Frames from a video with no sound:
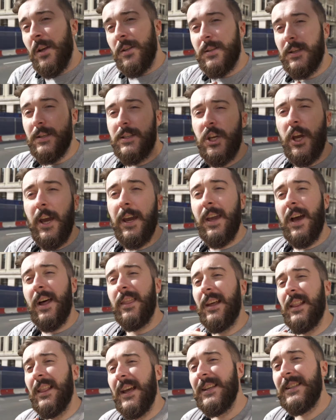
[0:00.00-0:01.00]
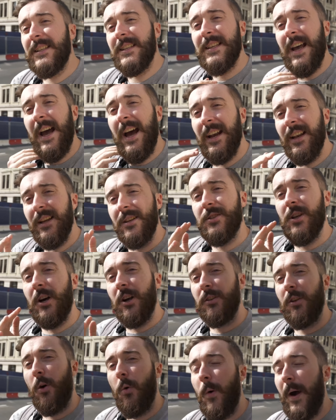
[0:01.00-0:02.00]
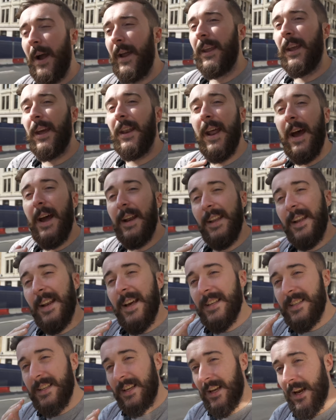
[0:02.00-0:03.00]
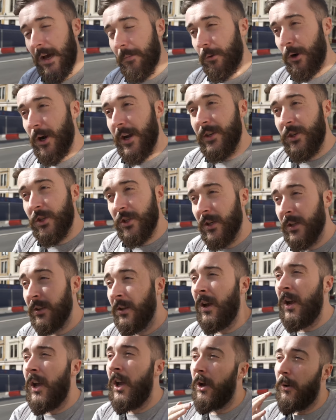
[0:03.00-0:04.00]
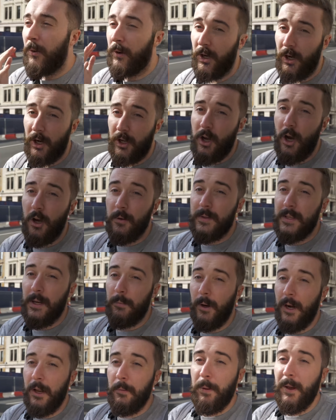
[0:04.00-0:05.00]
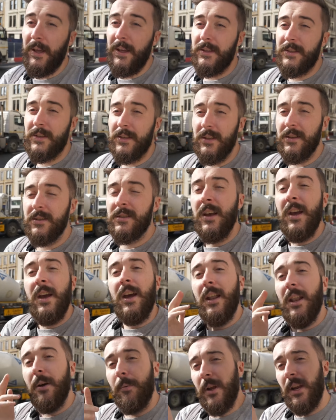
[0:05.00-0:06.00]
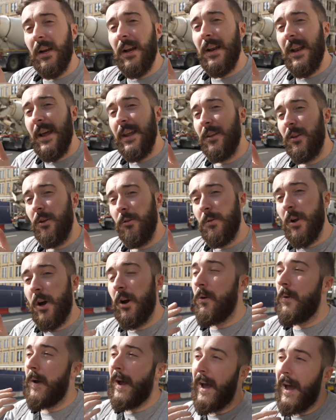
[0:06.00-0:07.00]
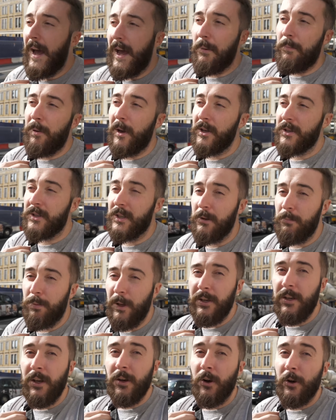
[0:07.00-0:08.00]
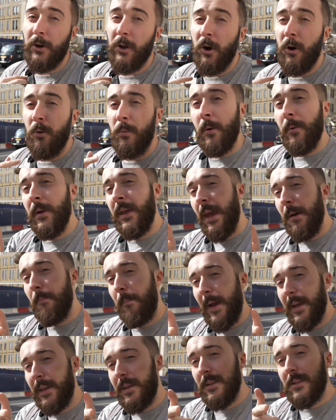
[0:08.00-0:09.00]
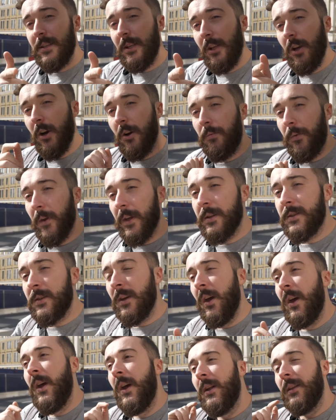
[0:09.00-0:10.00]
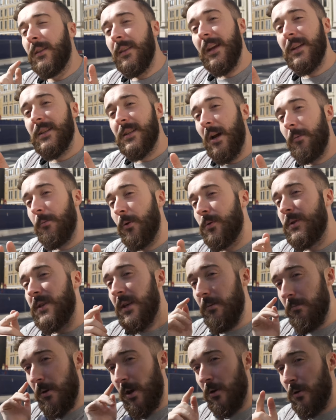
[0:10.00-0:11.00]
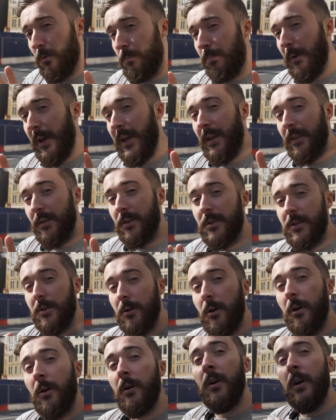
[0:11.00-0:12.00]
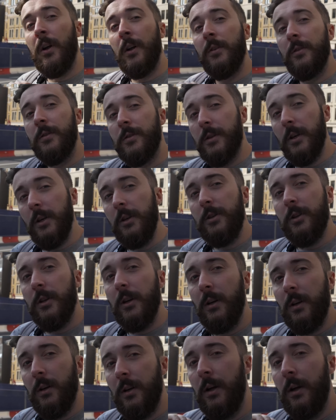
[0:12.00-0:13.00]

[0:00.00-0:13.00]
to check out the latest Alexander Wang and Adidas collaboration. We're gonna cop some of the pieces, then we're gonna let you know our personal opinion on it all when we get back into the office. Next time you'll see me, you'll be in the store. See ya.